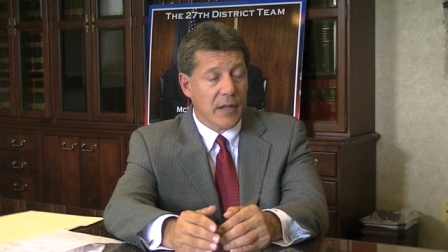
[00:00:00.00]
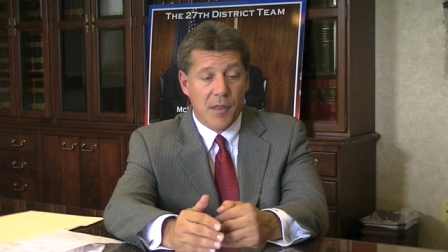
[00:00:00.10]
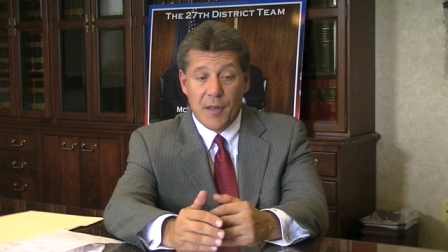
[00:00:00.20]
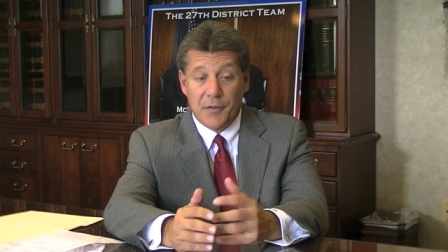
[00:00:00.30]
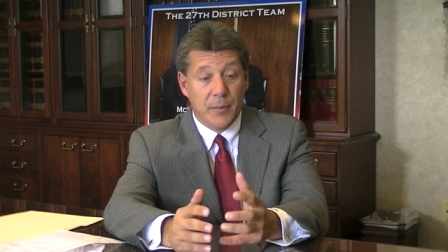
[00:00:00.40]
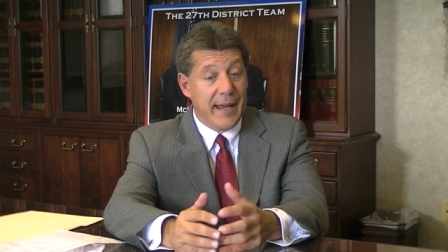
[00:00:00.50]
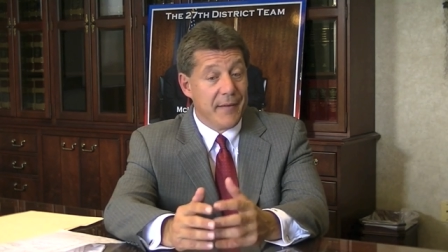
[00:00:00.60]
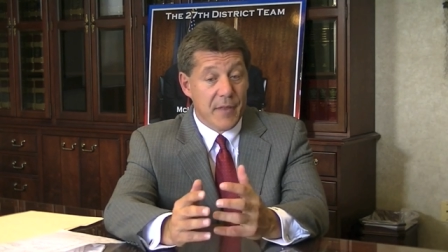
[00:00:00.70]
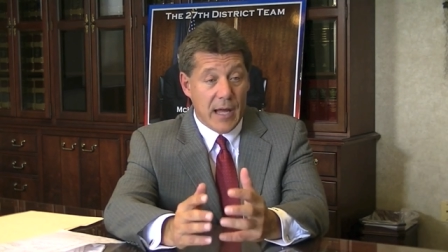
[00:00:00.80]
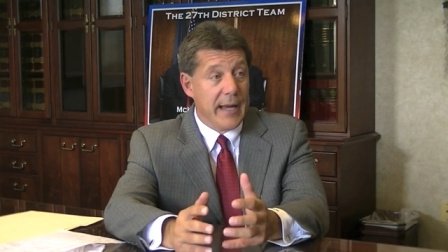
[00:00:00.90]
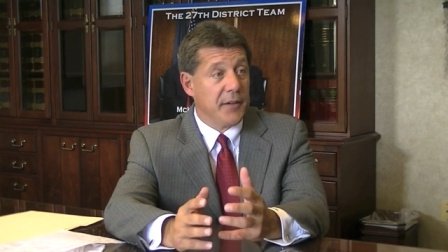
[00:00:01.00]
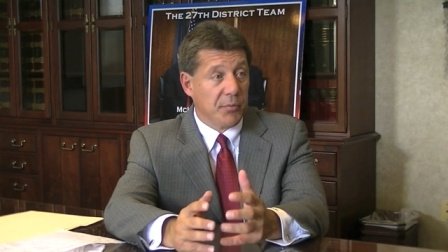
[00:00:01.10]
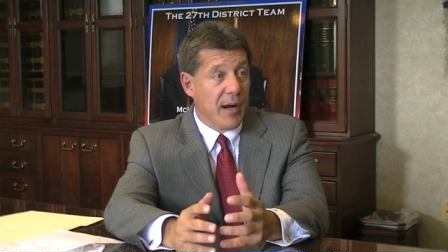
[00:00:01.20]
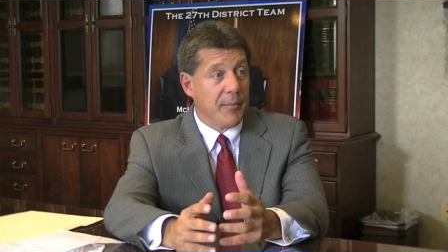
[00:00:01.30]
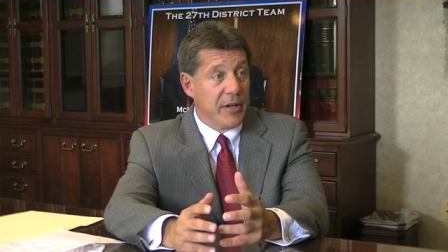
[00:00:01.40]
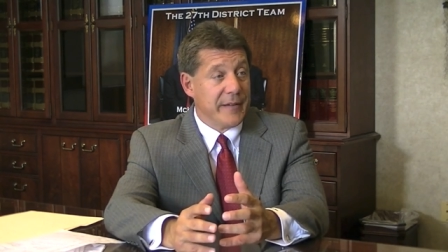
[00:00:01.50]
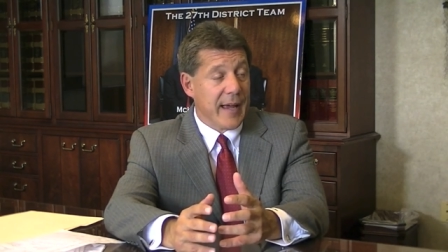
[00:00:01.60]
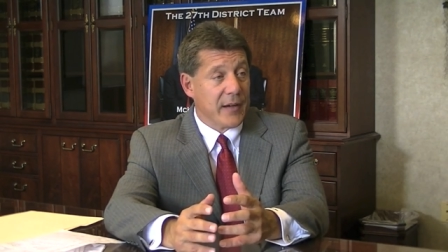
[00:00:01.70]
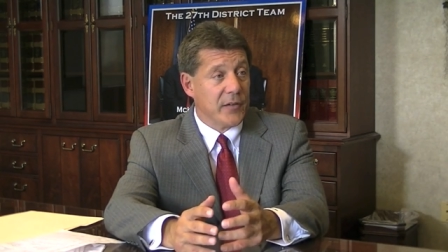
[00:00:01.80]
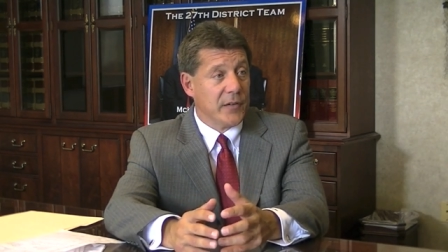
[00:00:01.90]
and thus we have the highest property
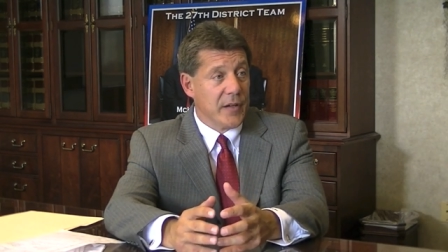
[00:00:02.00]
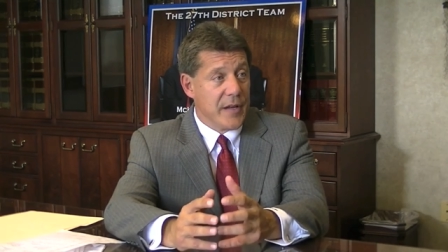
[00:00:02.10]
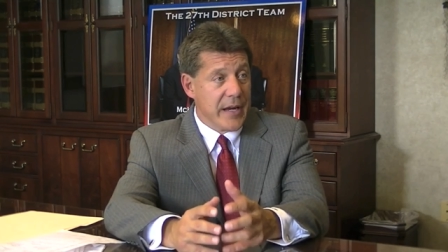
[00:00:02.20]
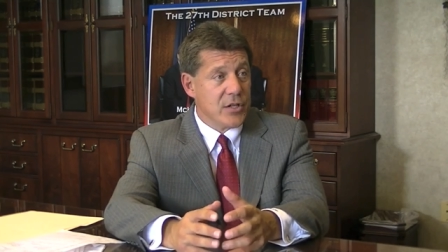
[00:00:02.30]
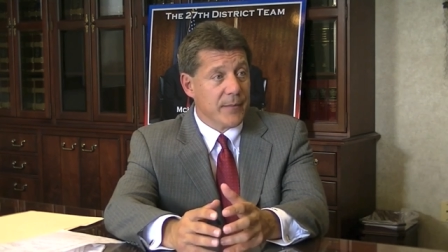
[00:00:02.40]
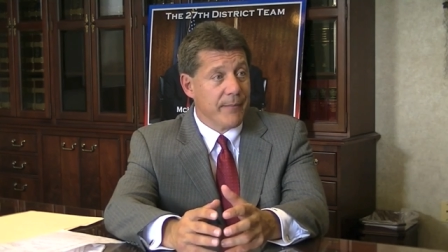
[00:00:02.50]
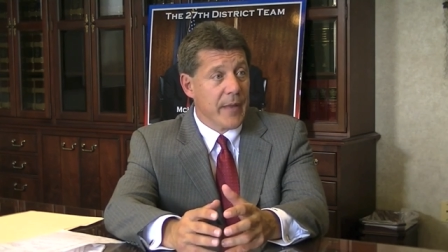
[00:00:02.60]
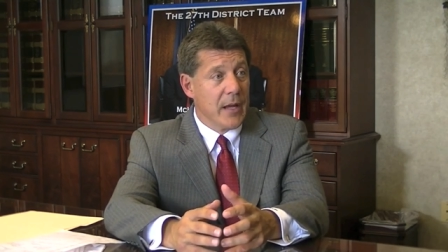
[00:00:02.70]
taxes in the nation.